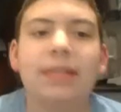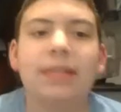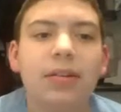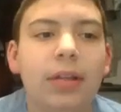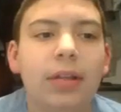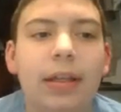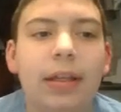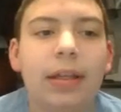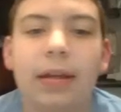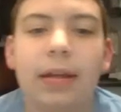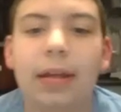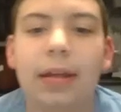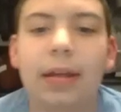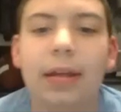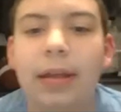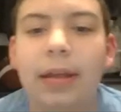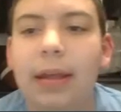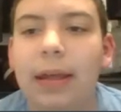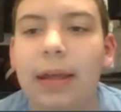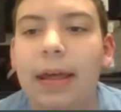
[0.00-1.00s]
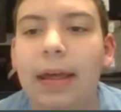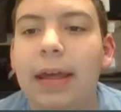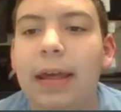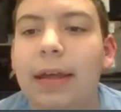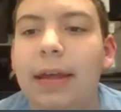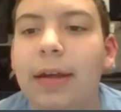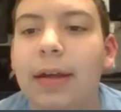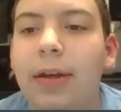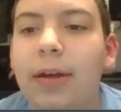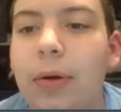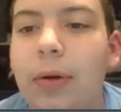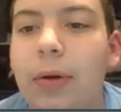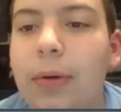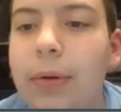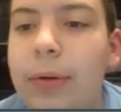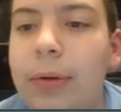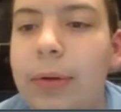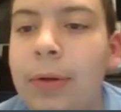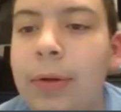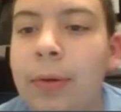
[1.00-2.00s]
a
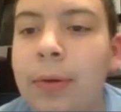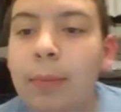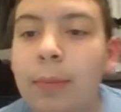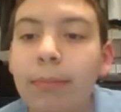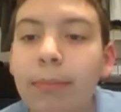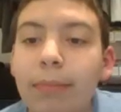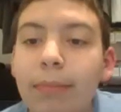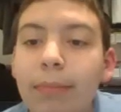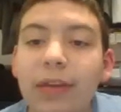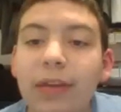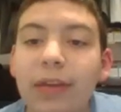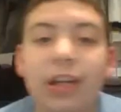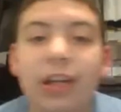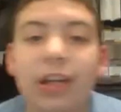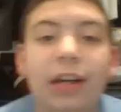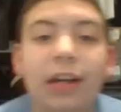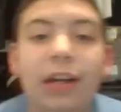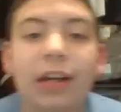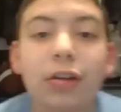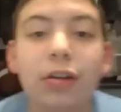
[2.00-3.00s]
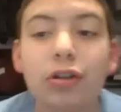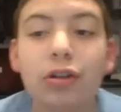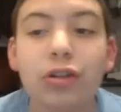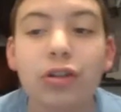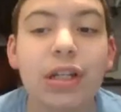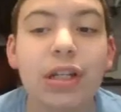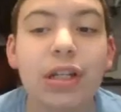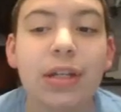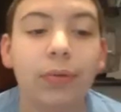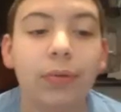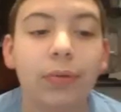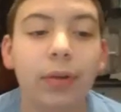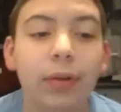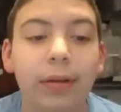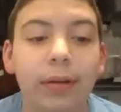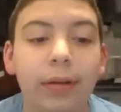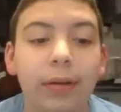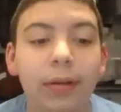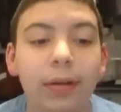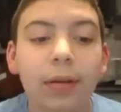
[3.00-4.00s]
Mystic Shield.
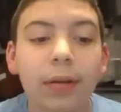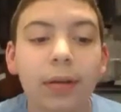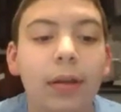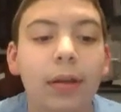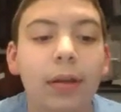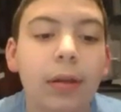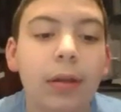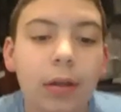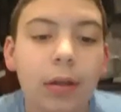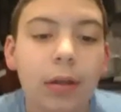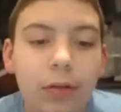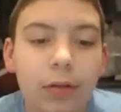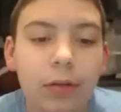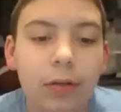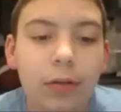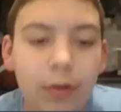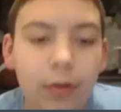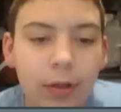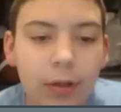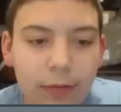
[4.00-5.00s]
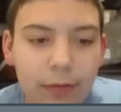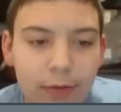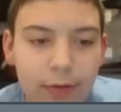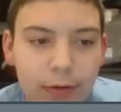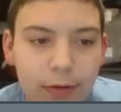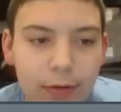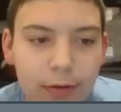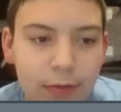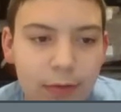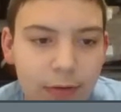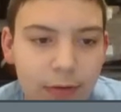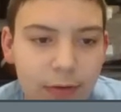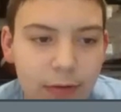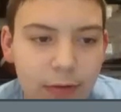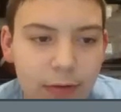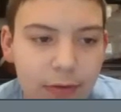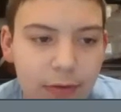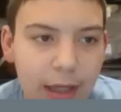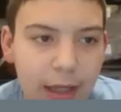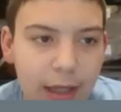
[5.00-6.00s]
So yeah, so th this is the game
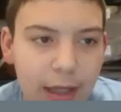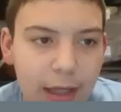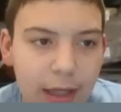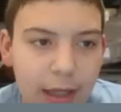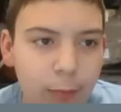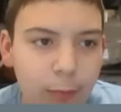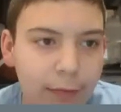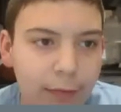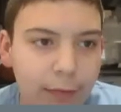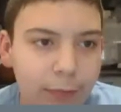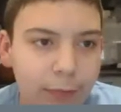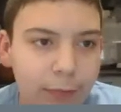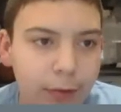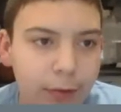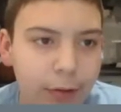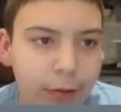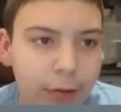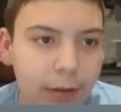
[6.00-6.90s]
crafter. If you walk,